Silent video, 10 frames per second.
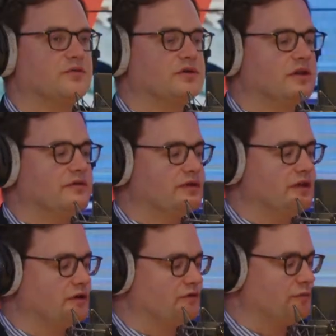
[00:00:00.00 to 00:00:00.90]
we'd love to
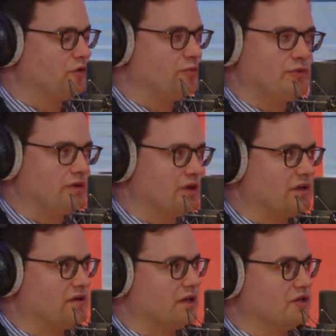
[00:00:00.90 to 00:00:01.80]
hear from you. Please get in
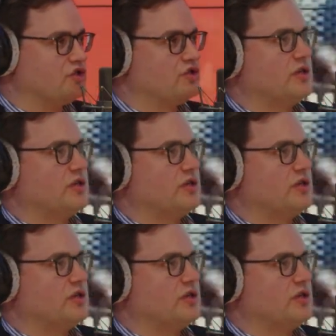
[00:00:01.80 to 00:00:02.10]
touch.